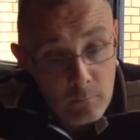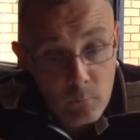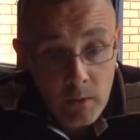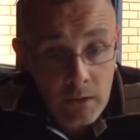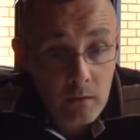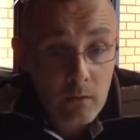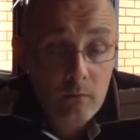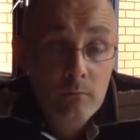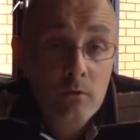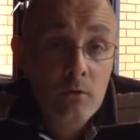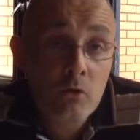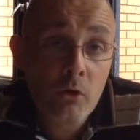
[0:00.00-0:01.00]
Winning
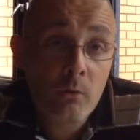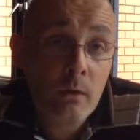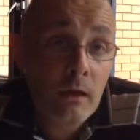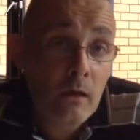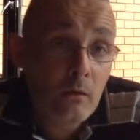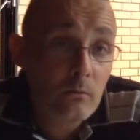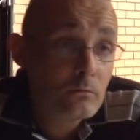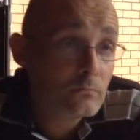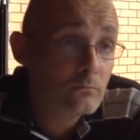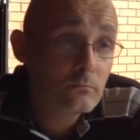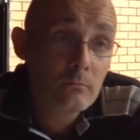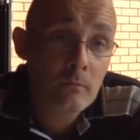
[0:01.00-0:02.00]
the shootout,
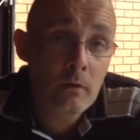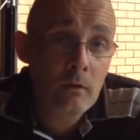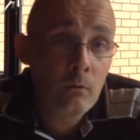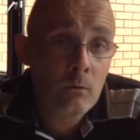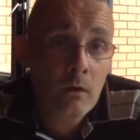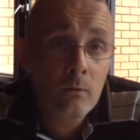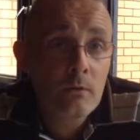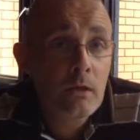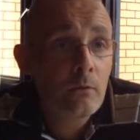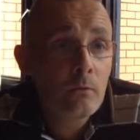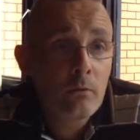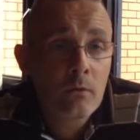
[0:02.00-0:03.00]
all those
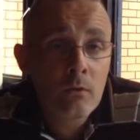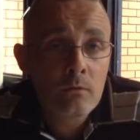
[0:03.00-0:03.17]
little,